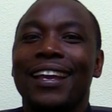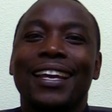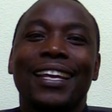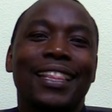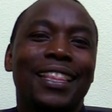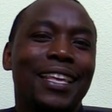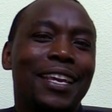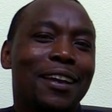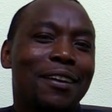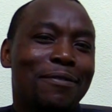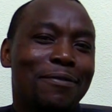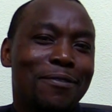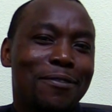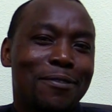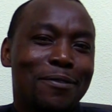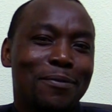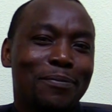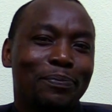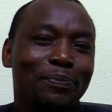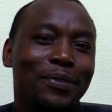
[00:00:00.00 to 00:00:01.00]
Therefore,
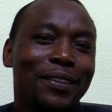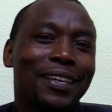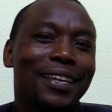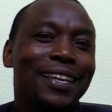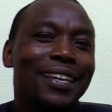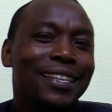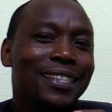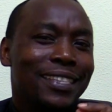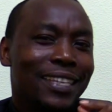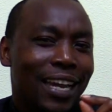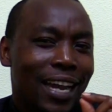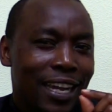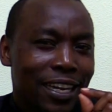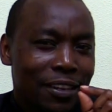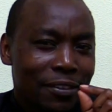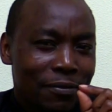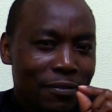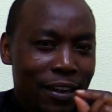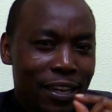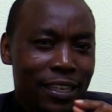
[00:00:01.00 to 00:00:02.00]
it's
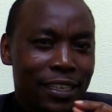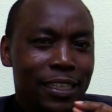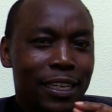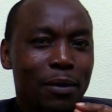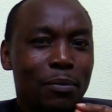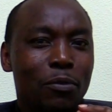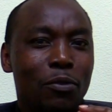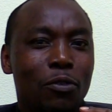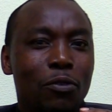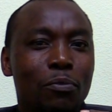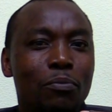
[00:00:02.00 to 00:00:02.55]
advisable